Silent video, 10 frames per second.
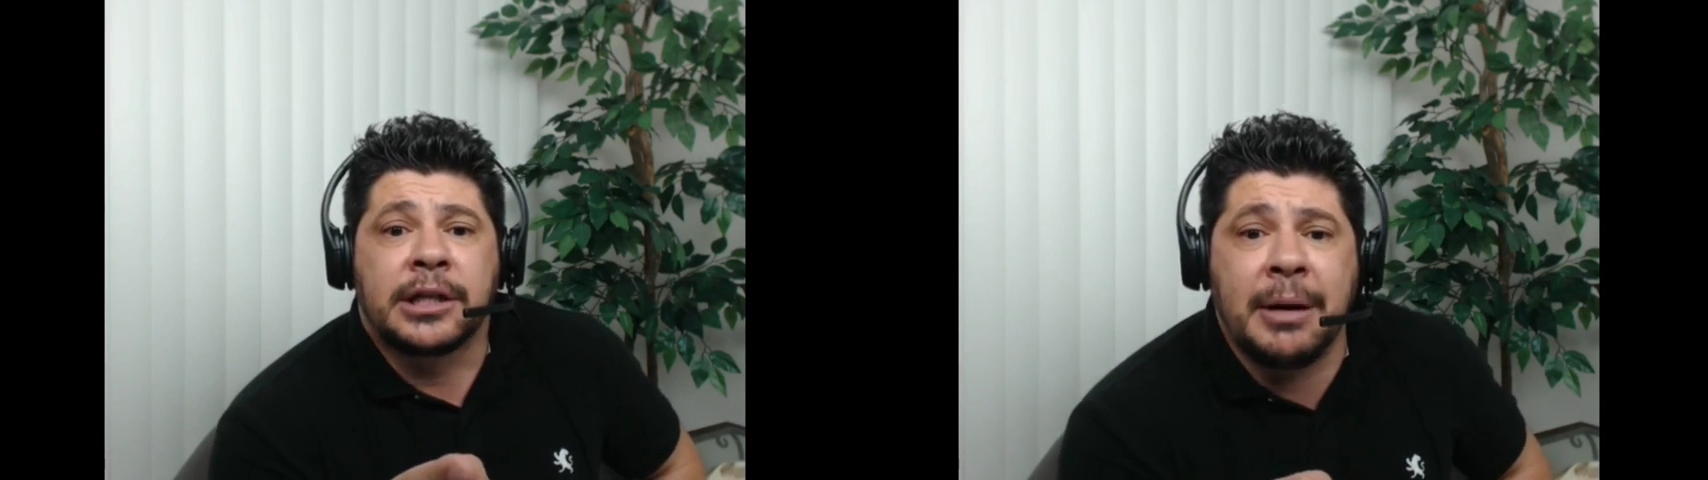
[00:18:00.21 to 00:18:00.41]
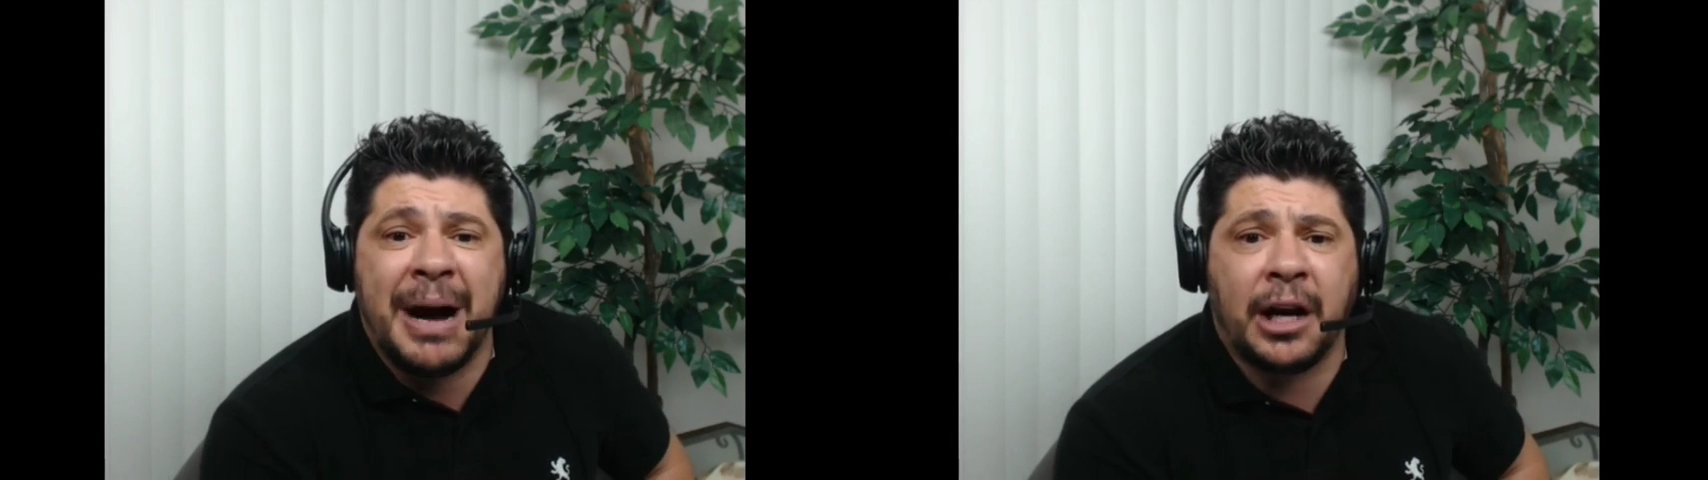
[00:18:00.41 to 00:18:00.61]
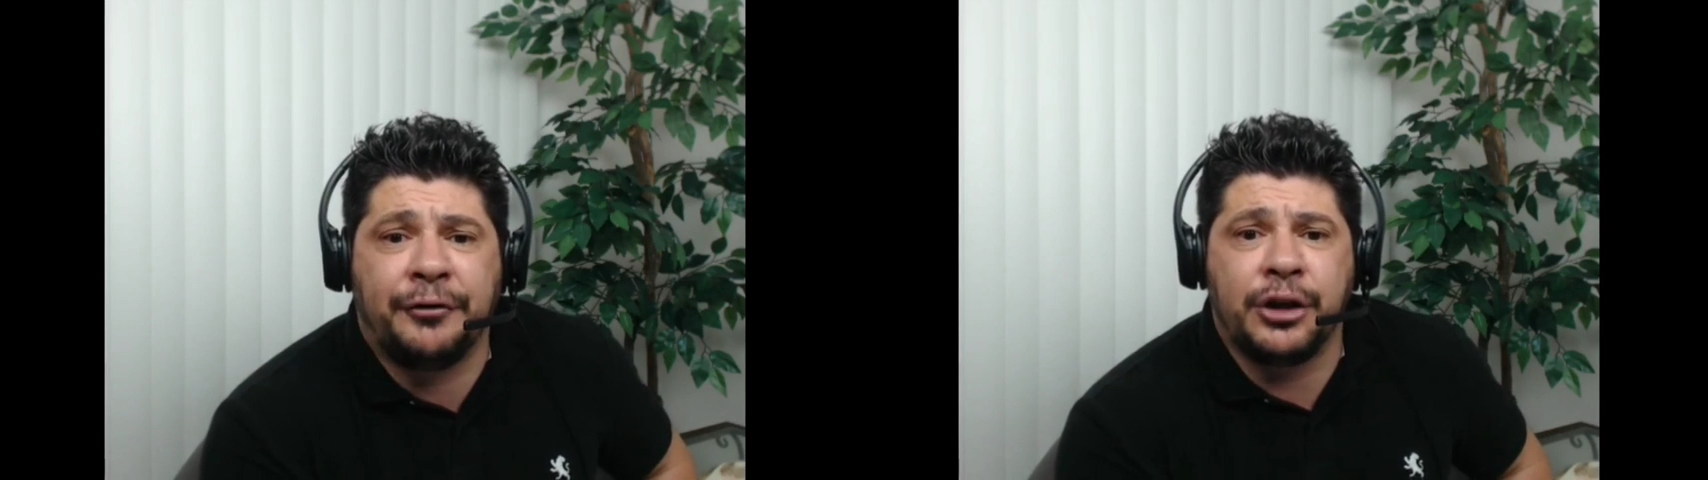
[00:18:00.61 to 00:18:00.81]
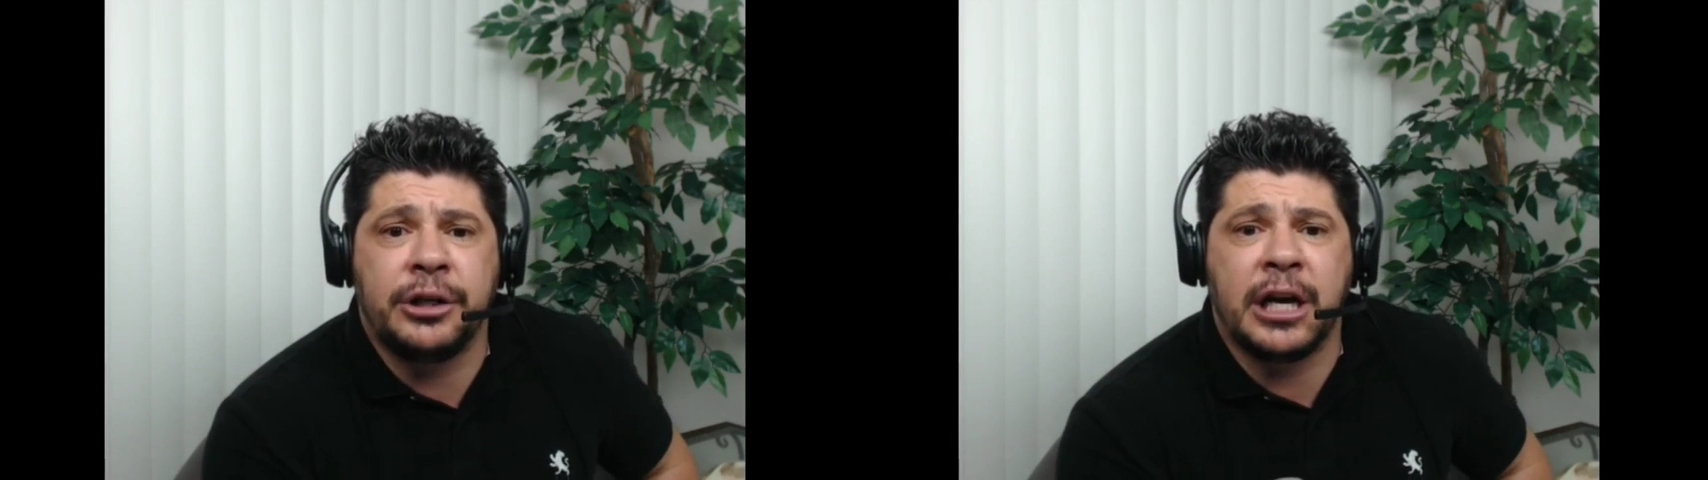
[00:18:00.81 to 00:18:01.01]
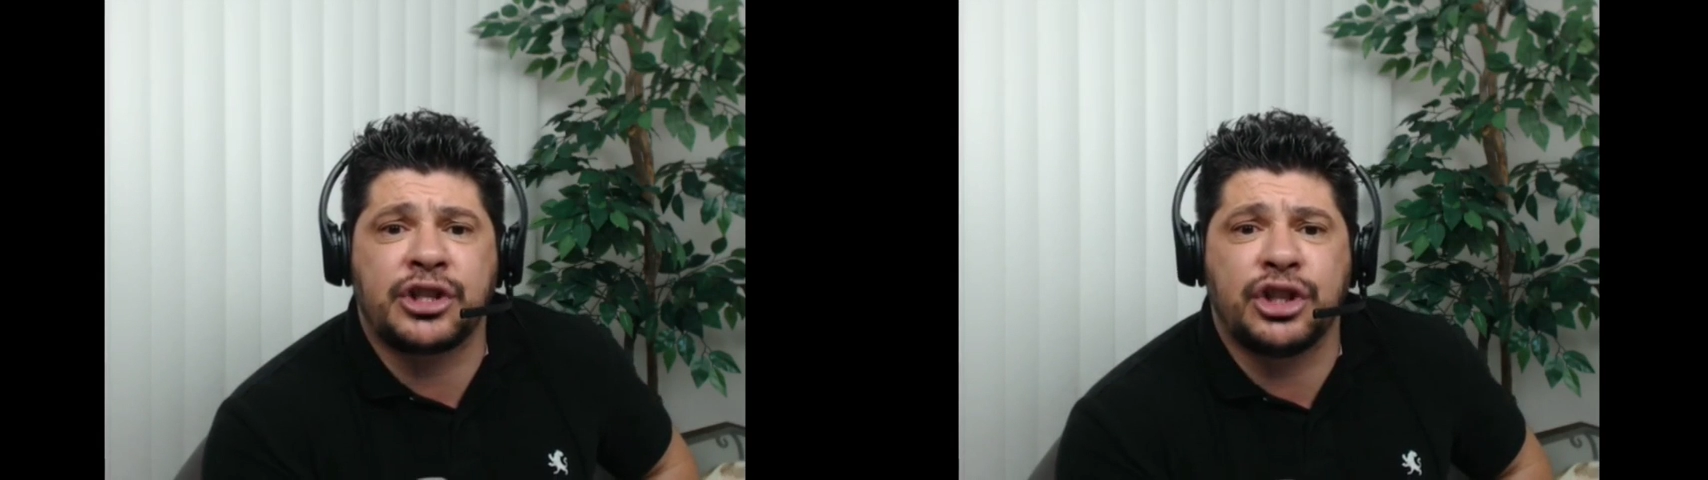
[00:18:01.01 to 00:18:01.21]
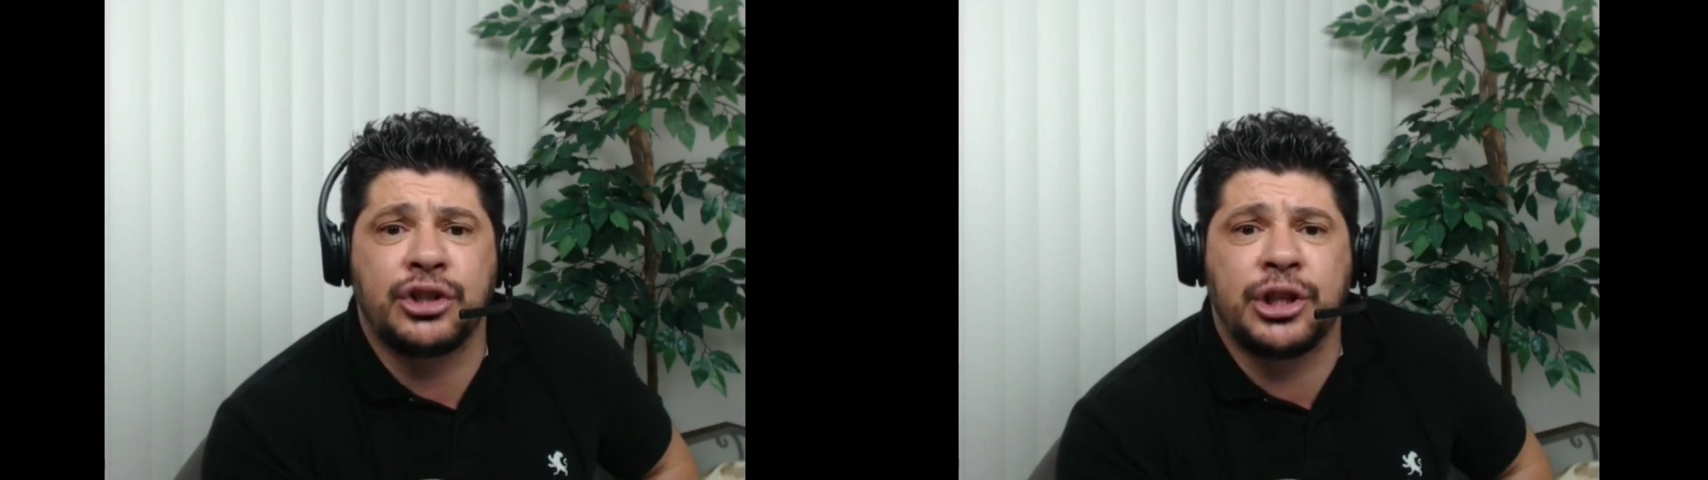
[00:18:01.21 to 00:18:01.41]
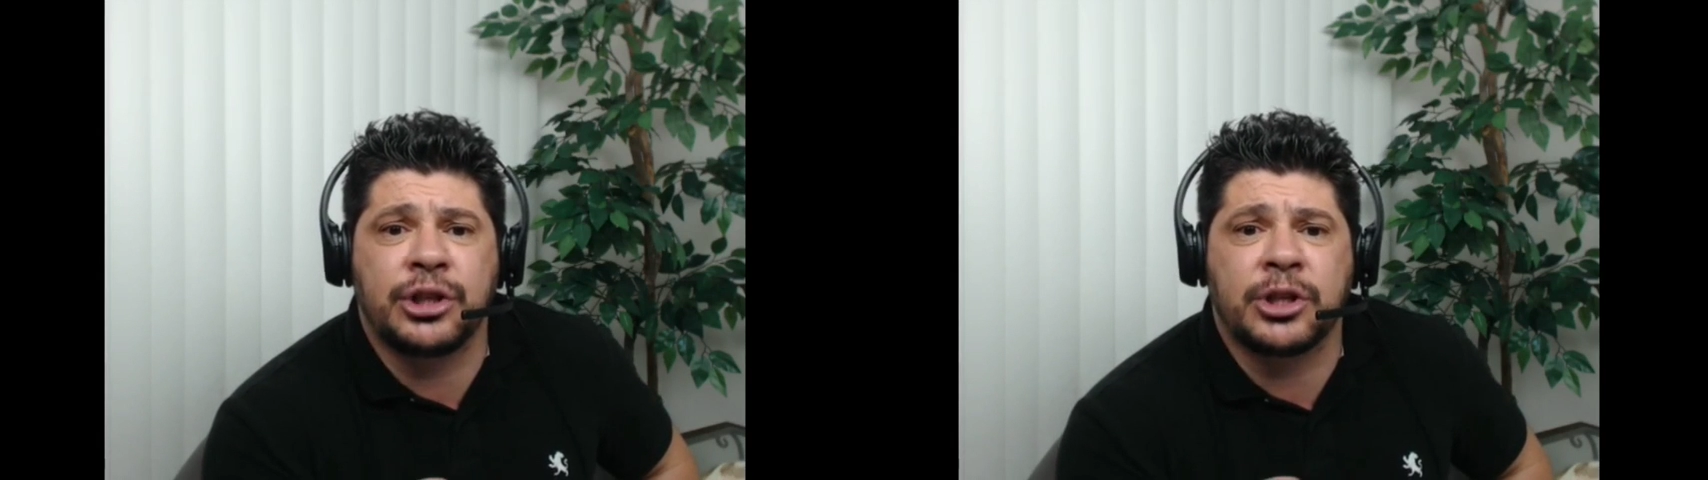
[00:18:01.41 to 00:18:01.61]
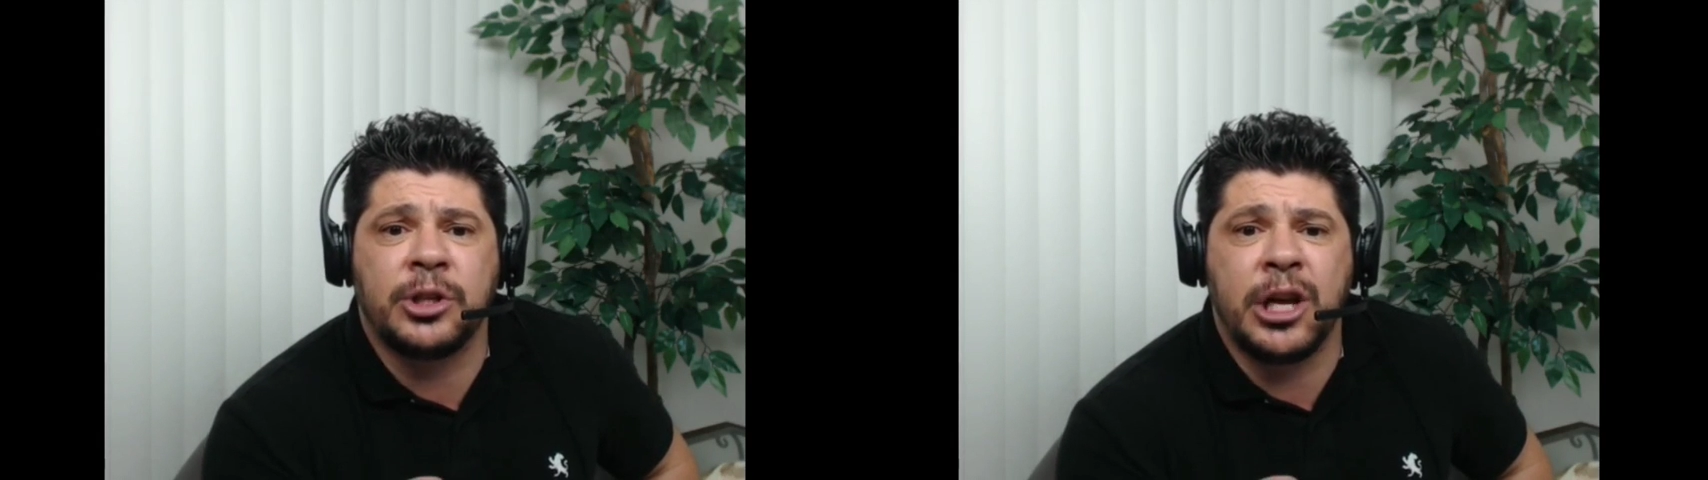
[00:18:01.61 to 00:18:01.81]
Come out of your nest in
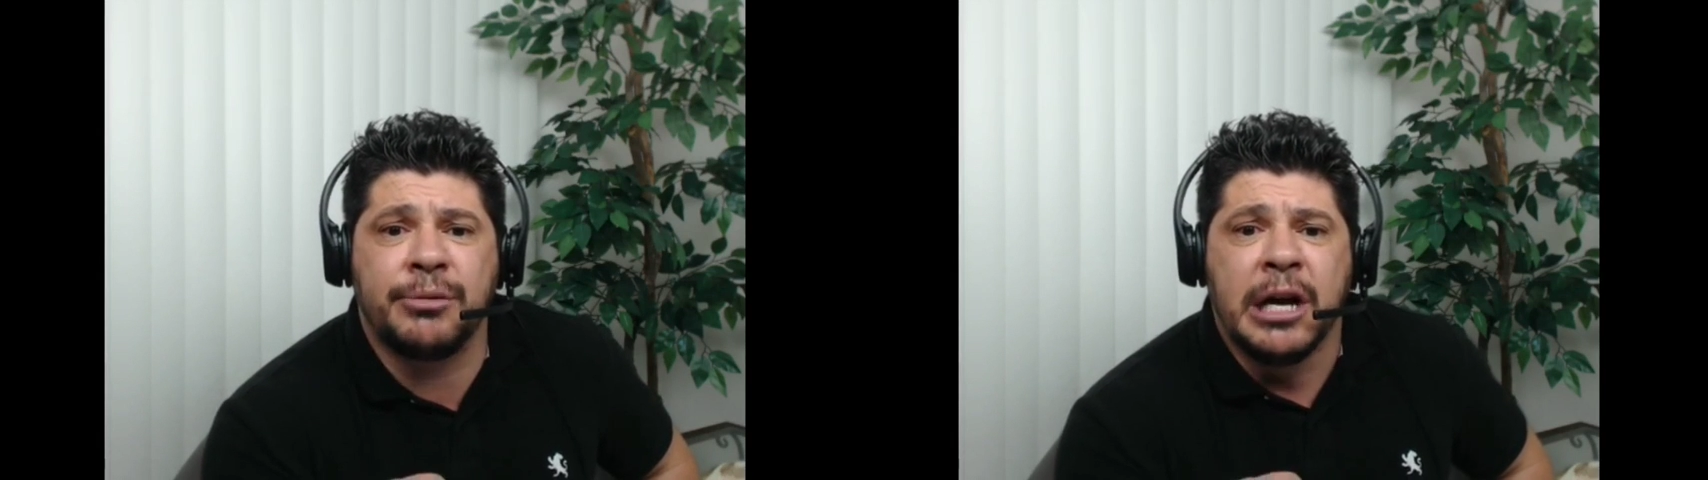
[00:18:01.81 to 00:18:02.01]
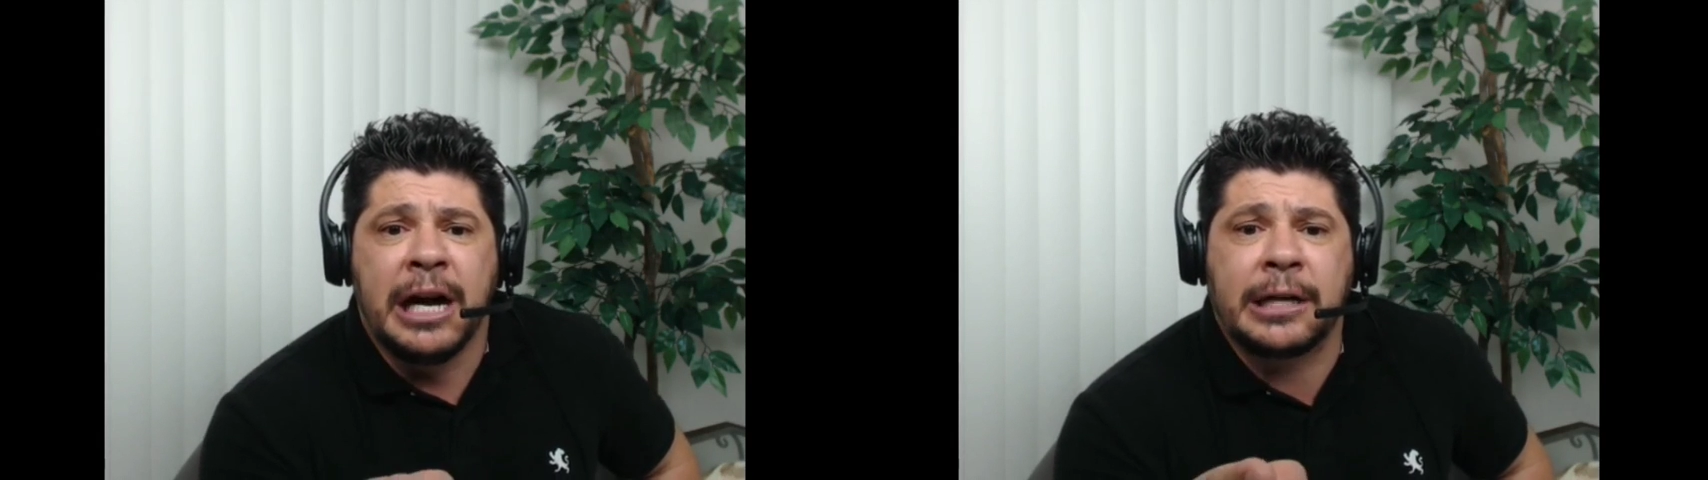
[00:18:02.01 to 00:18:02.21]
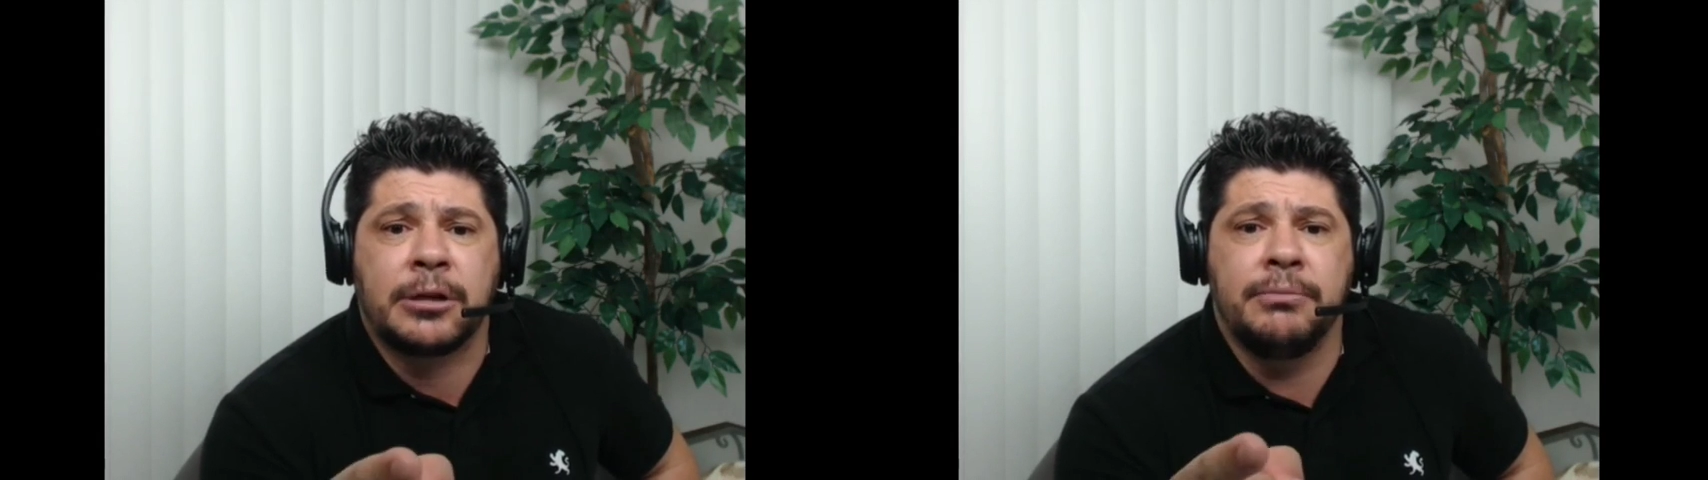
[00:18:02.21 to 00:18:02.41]
Jesus' name. I